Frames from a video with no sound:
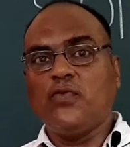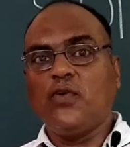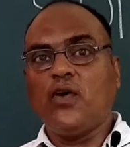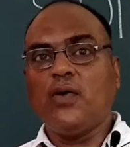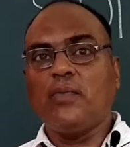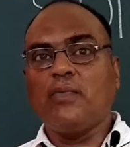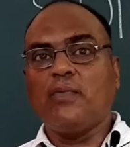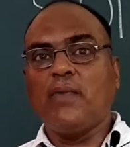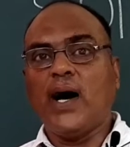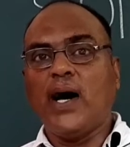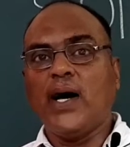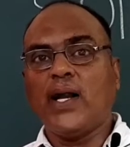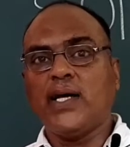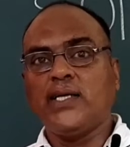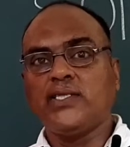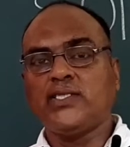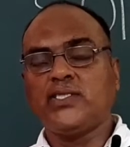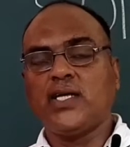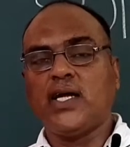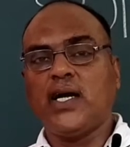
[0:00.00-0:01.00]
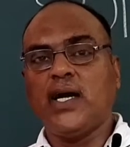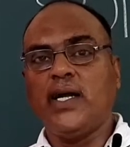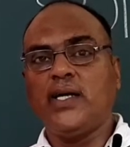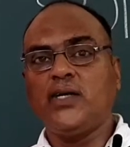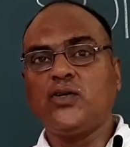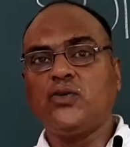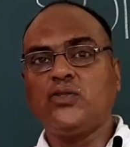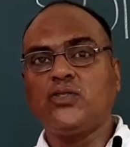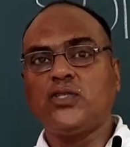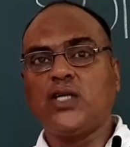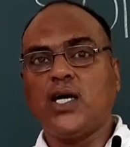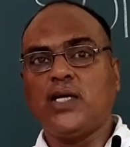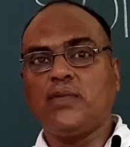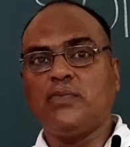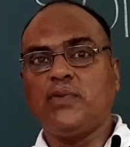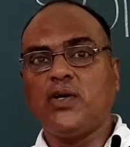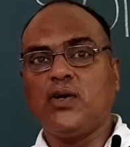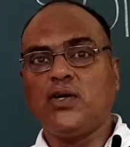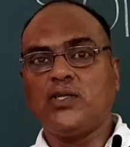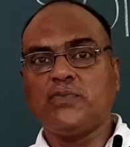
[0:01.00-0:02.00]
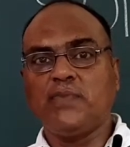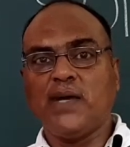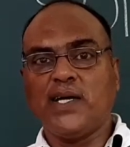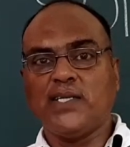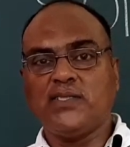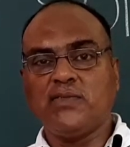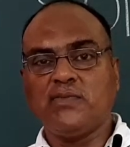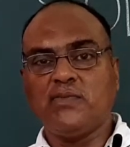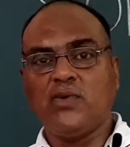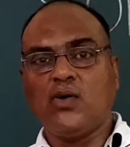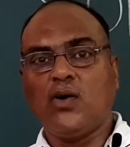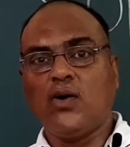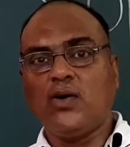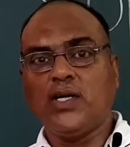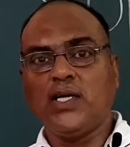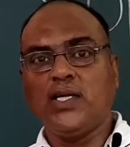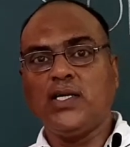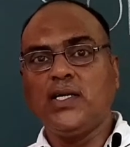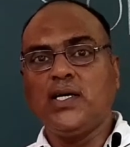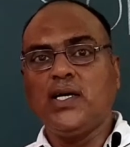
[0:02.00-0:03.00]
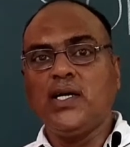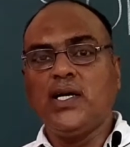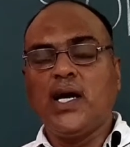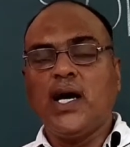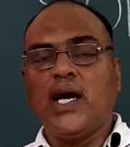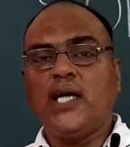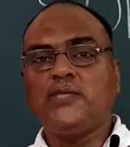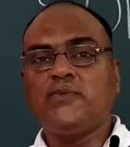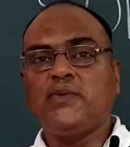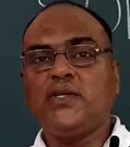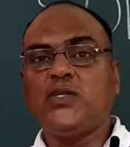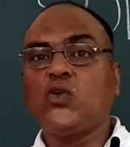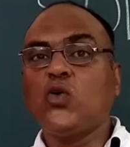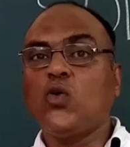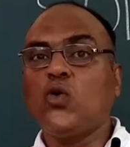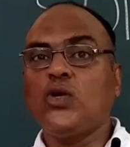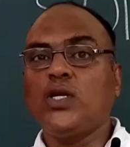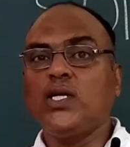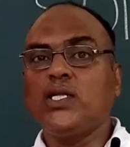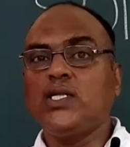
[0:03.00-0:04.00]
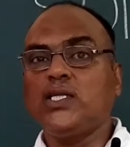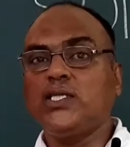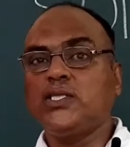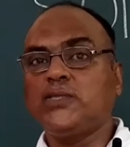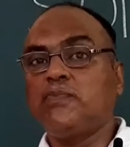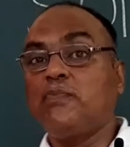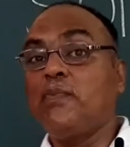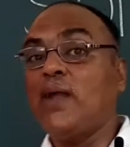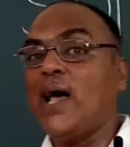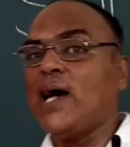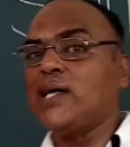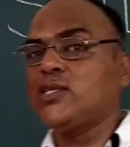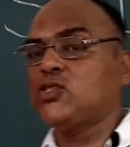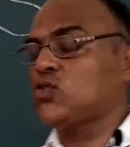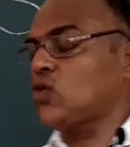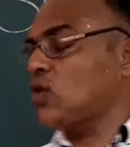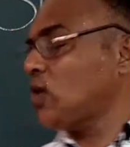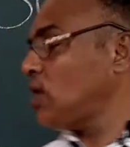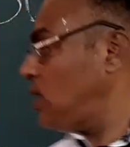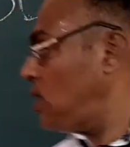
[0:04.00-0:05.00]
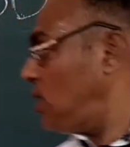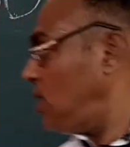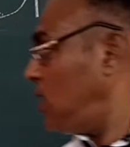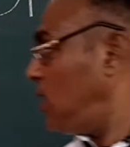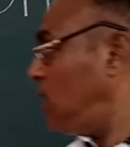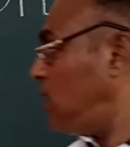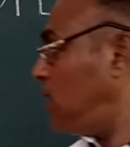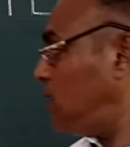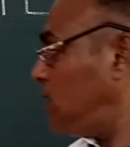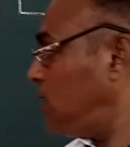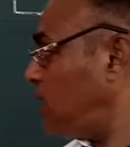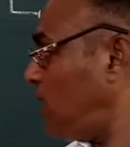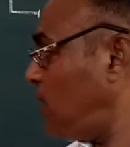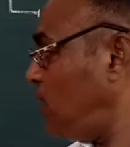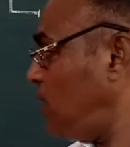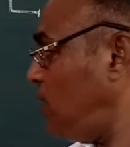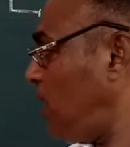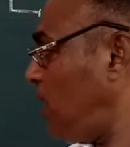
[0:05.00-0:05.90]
for Maharashtra and Gujarat, because maximum cotton has been grown in this black soil. Then we